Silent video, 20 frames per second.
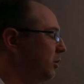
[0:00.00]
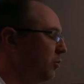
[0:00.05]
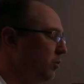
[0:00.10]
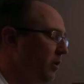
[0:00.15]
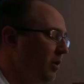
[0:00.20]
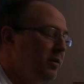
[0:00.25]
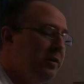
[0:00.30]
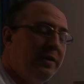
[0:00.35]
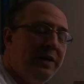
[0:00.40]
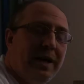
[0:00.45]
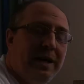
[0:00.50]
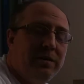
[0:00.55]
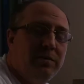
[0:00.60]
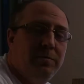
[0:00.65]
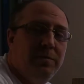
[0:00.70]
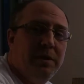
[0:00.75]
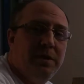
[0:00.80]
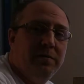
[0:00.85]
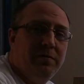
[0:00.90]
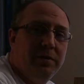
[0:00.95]
what are the tax
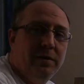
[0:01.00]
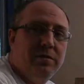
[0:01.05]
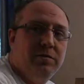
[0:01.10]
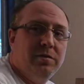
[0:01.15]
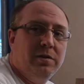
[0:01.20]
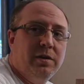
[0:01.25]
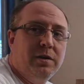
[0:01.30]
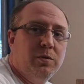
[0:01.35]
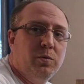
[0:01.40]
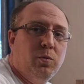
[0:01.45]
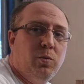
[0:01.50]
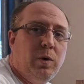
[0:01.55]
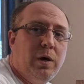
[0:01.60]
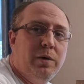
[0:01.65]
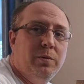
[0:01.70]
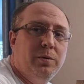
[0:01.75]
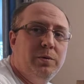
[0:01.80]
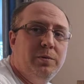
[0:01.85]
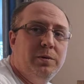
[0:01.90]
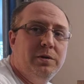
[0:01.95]
benefits? Like,
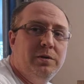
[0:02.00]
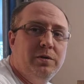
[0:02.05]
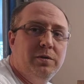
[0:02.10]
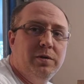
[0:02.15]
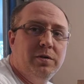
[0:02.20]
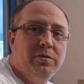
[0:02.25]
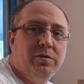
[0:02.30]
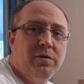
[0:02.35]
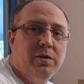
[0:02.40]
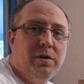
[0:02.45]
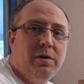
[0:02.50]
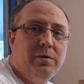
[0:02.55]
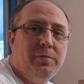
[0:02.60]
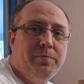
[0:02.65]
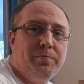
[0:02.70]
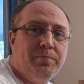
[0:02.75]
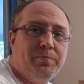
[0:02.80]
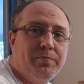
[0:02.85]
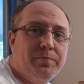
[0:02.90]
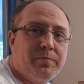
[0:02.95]
why would we do this at all?
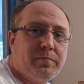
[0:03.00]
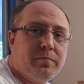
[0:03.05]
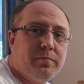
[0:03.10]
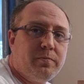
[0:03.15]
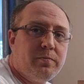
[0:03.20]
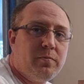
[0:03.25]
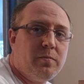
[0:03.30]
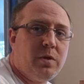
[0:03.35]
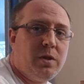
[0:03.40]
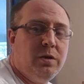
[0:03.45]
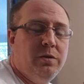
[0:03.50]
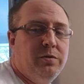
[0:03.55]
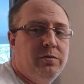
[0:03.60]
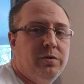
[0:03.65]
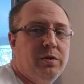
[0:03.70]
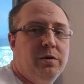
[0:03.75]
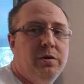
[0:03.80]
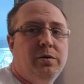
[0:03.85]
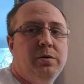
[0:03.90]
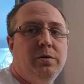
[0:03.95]

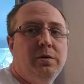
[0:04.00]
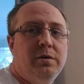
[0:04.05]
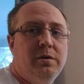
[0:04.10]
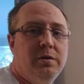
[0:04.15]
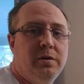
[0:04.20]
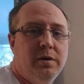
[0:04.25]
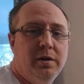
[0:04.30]
So,